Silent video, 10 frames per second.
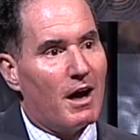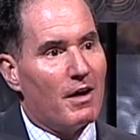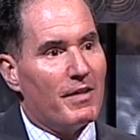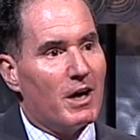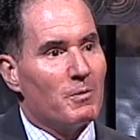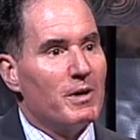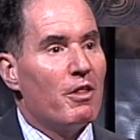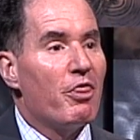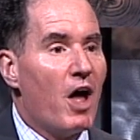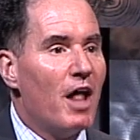they are real
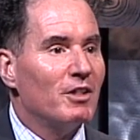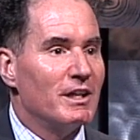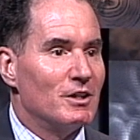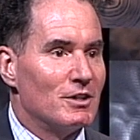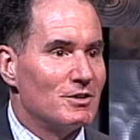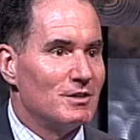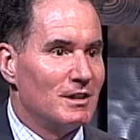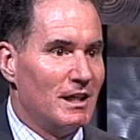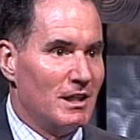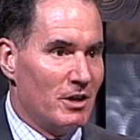thought leaders
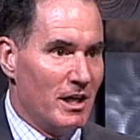in their